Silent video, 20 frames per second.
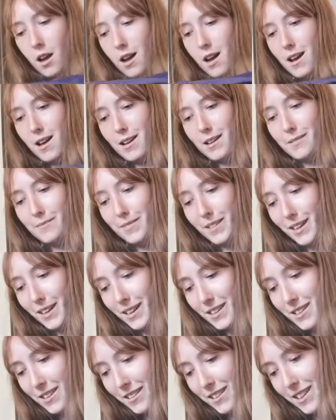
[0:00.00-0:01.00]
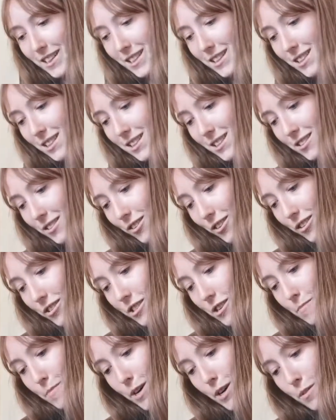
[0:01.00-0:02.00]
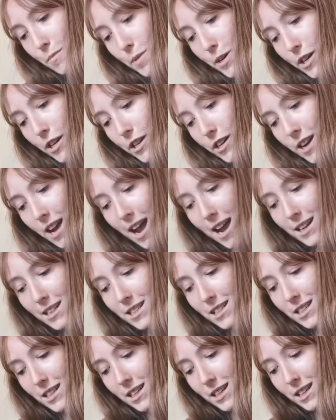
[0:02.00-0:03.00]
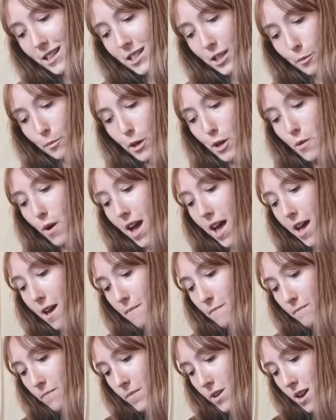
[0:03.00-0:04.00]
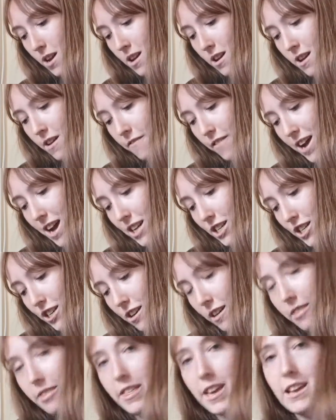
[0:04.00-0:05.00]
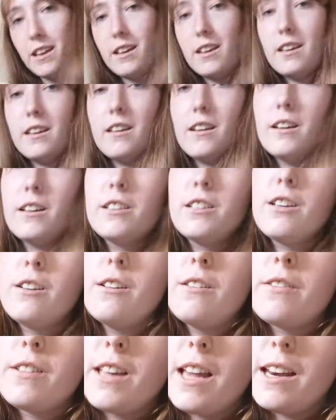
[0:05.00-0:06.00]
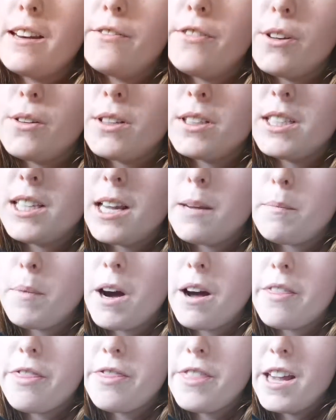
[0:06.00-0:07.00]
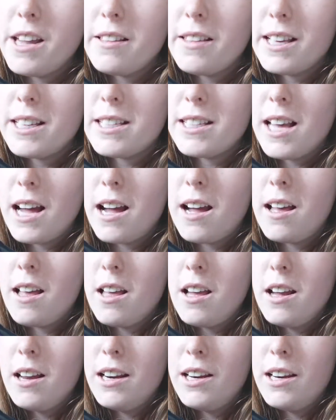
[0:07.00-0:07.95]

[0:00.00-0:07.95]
I got this Honor Milburn at EWM. In fact, actually, I think, I don't know again if you can see, but I think there's that